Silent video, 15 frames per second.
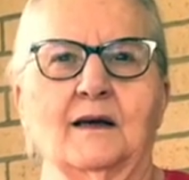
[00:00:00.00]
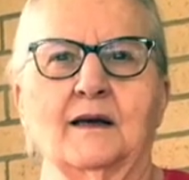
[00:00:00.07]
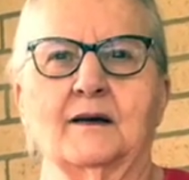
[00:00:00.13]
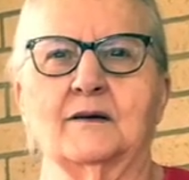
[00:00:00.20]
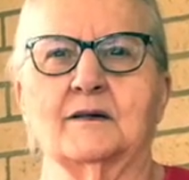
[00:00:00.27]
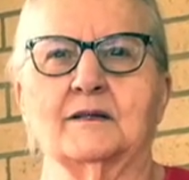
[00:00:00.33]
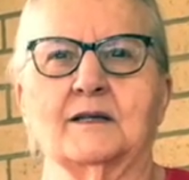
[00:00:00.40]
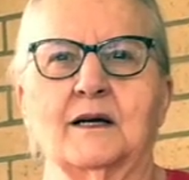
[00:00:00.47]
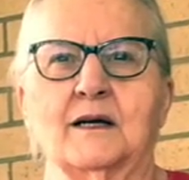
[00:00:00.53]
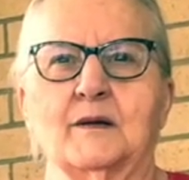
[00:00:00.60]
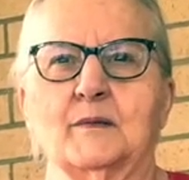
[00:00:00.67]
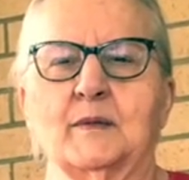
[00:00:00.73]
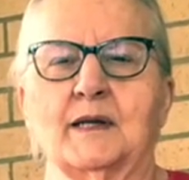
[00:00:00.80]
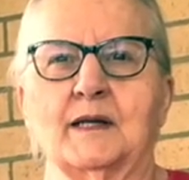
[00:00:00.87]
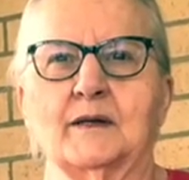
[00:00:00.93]
It was
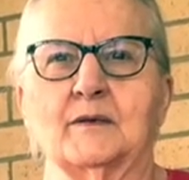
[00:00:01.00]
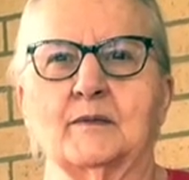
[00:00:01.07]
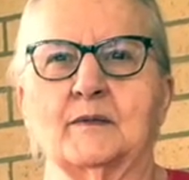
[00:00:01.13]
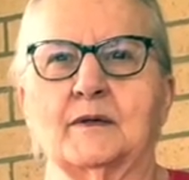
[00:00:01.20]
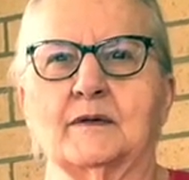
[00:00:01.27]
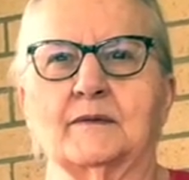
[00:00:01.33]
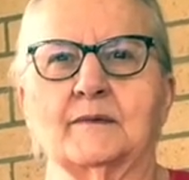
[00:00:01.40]
unbelievable.